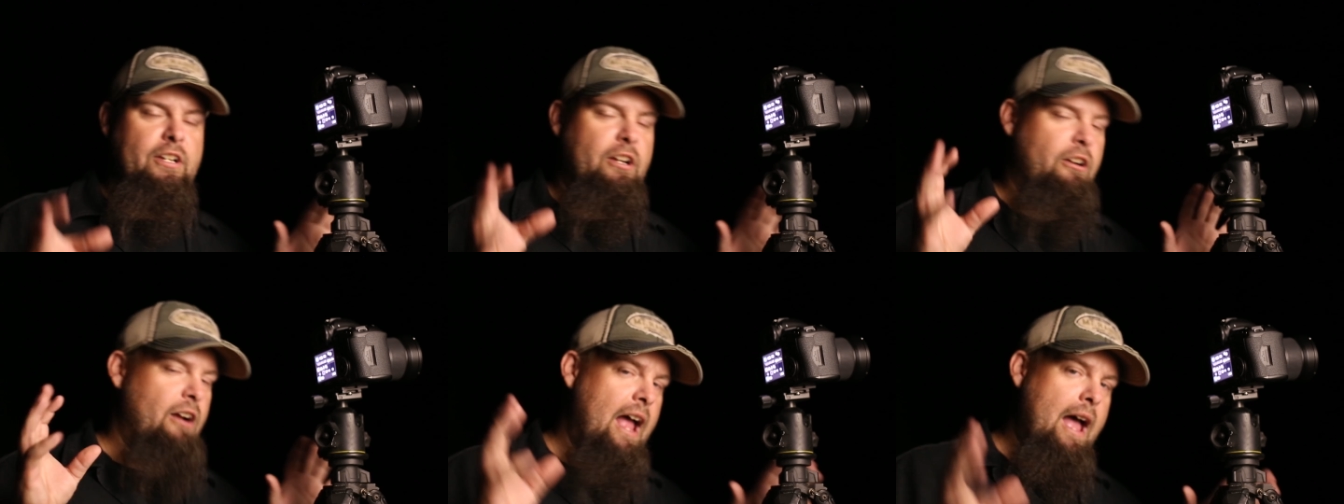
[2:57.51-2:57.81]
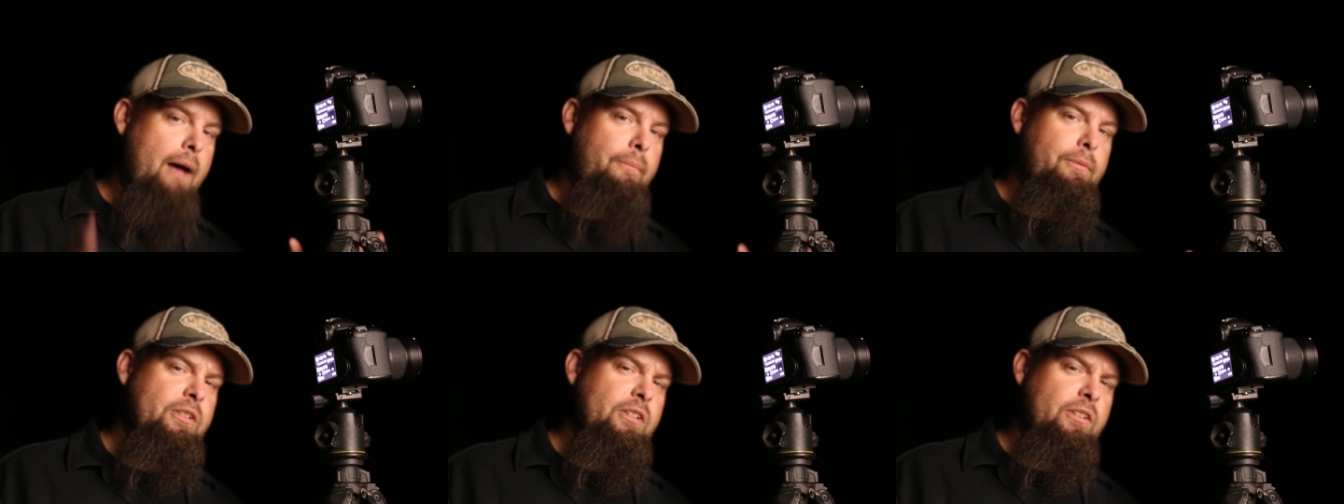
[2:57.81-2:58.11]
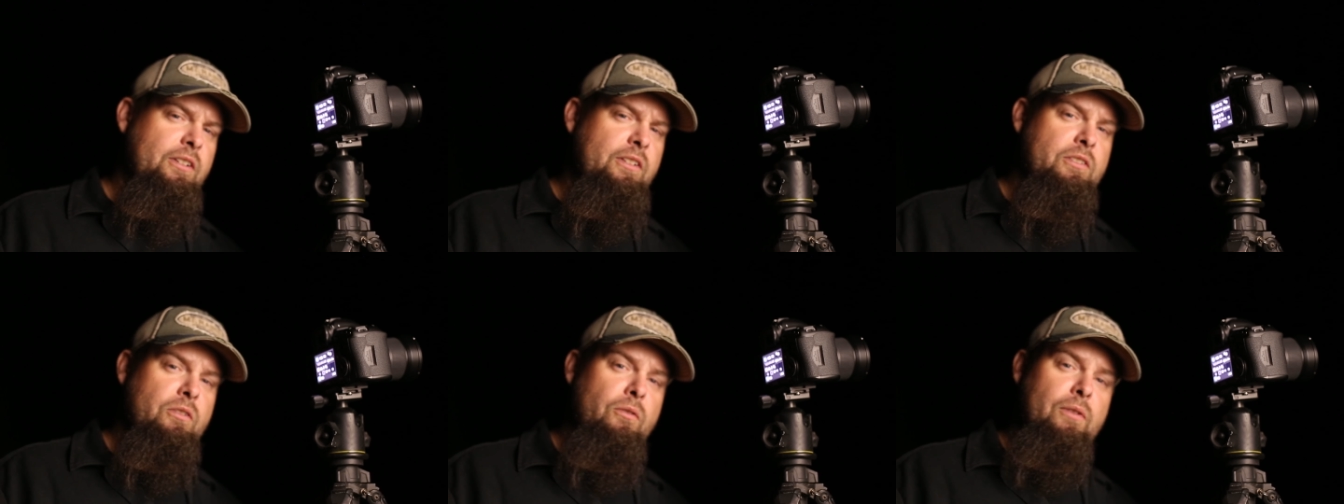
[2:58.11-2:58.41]
Your
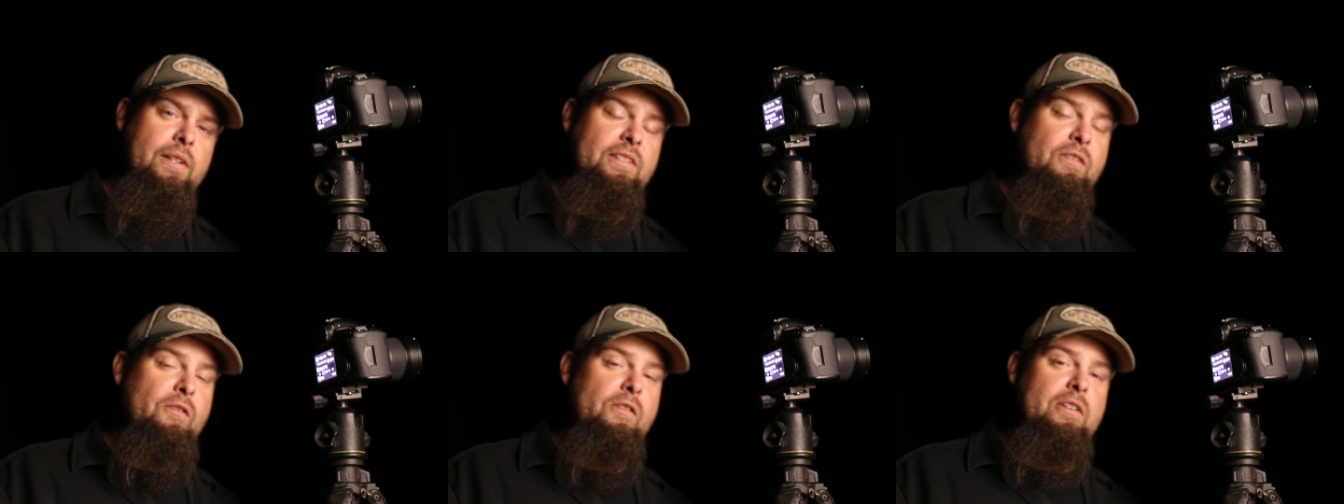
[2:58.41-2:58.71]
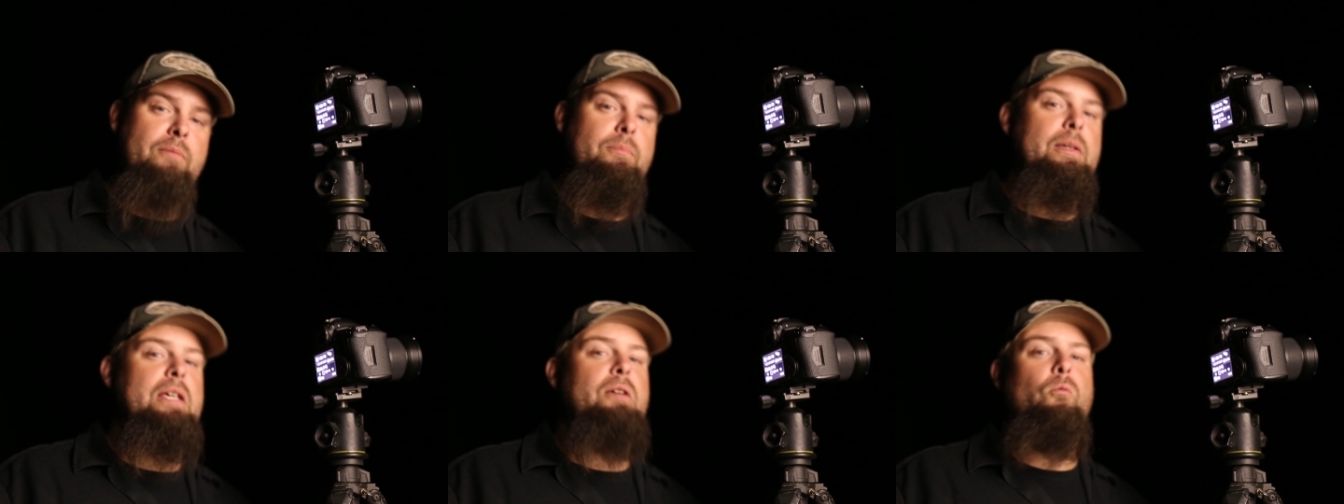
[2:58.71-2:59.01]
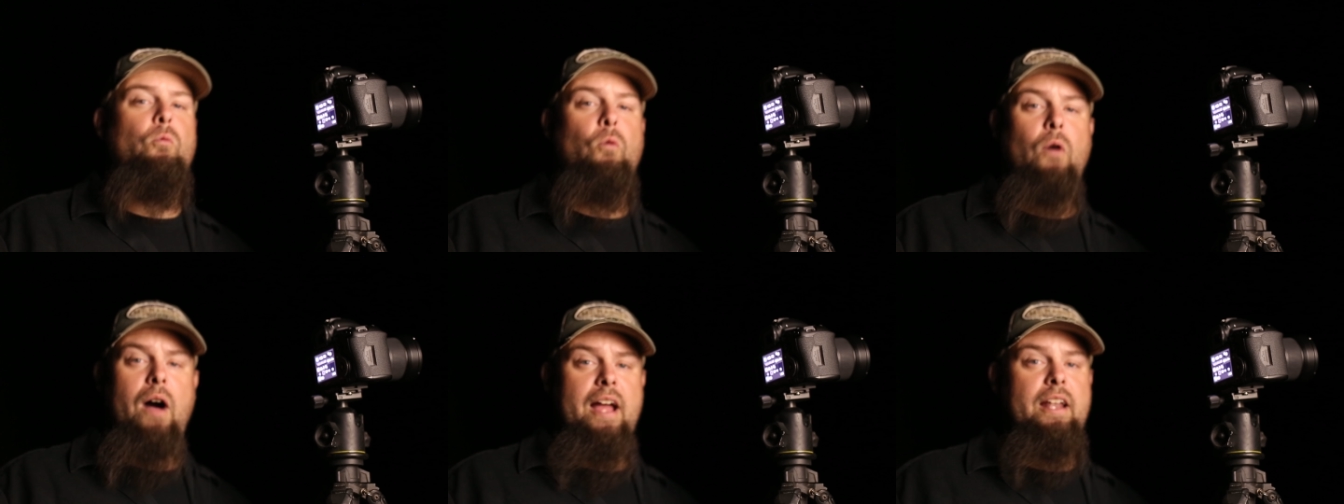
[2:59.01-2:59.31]
aperture is always going to be
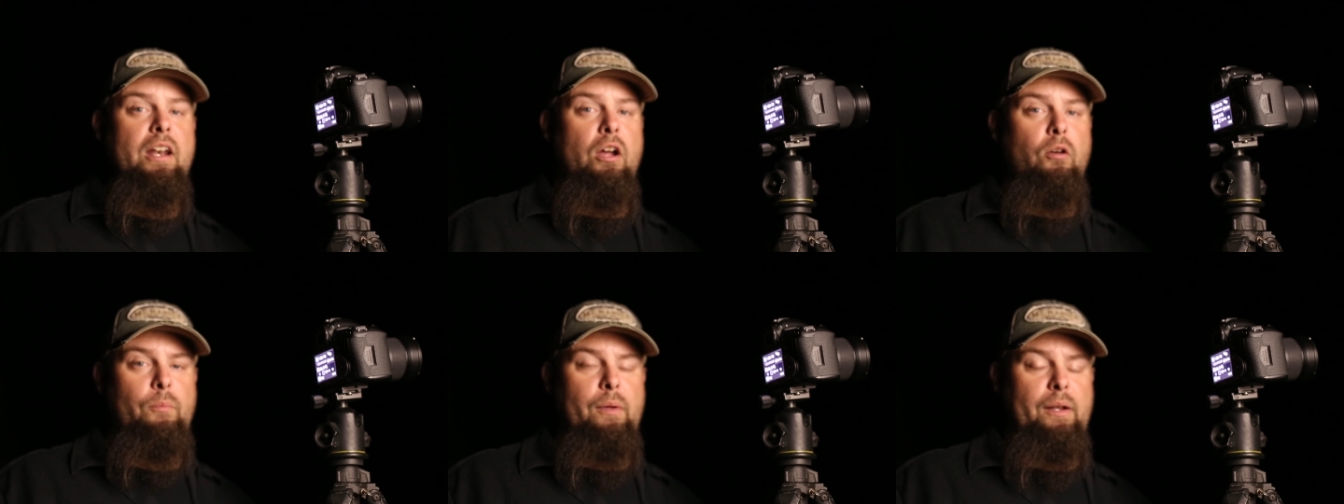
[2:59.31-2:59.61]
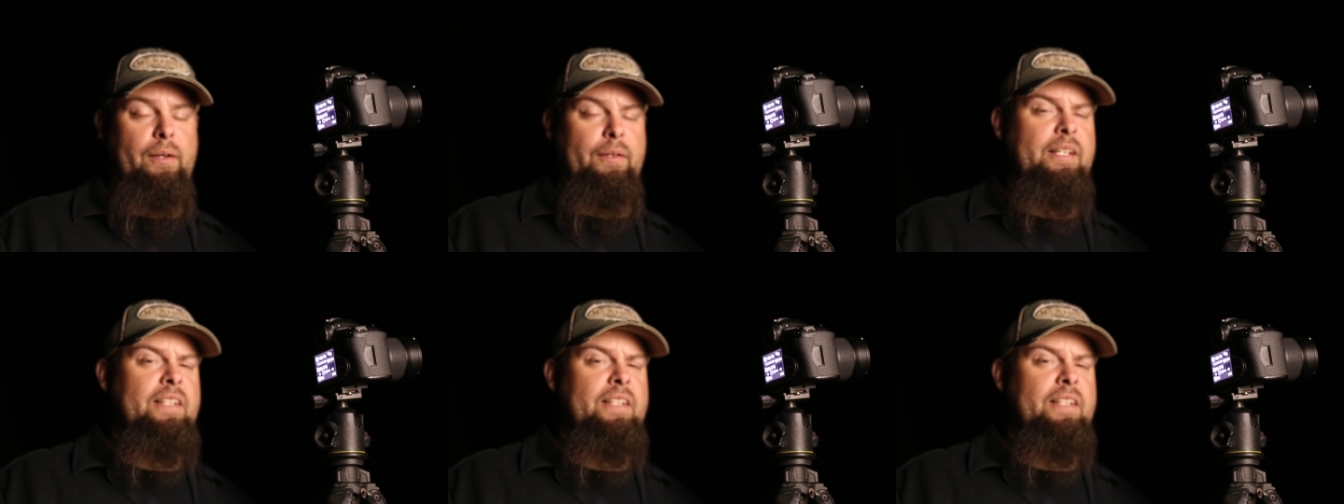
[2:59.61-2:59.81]
wide open